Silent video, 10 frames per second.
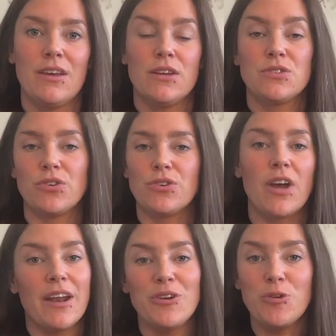So you
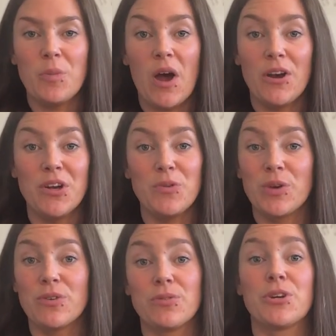got a new pottery
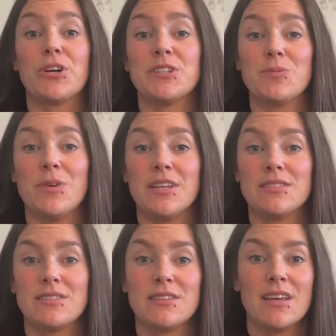wheel for
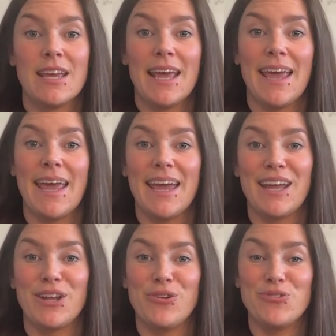Christmas
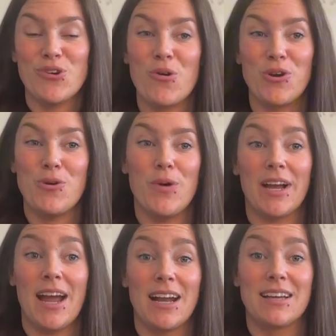and you don't know
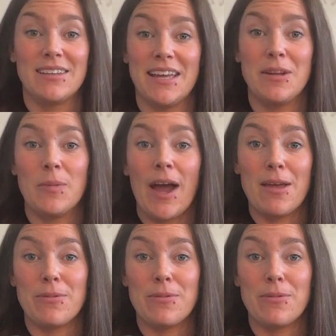what kind of clay to buy.